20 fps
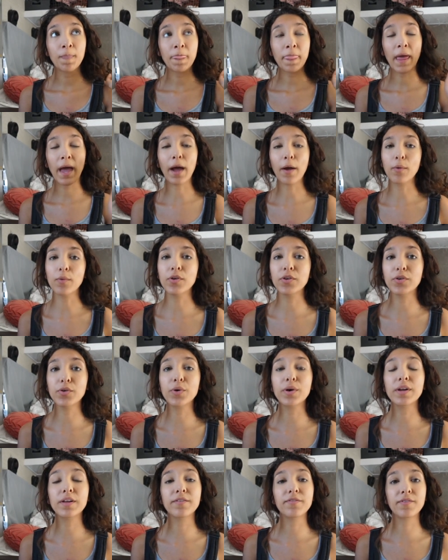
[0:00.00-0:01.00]
how are you
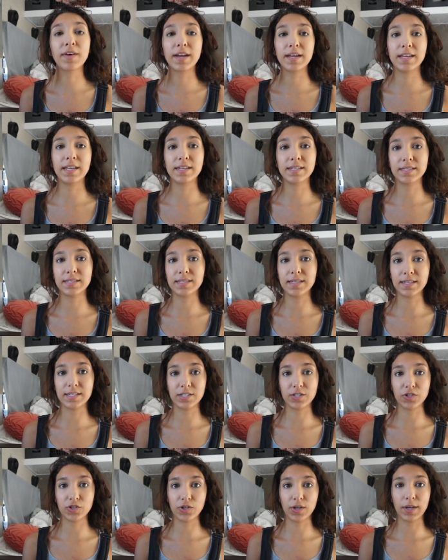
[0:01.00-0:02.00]
going to finance
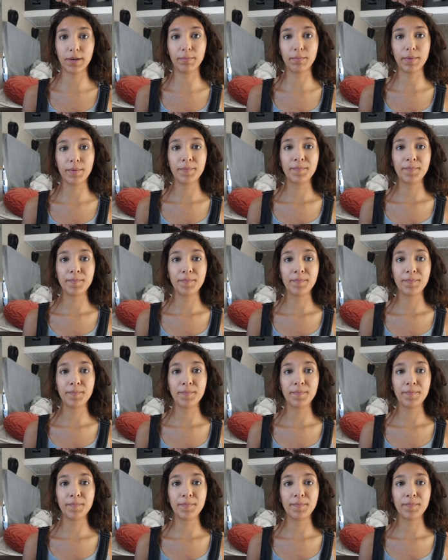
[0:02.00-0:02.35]
this trip?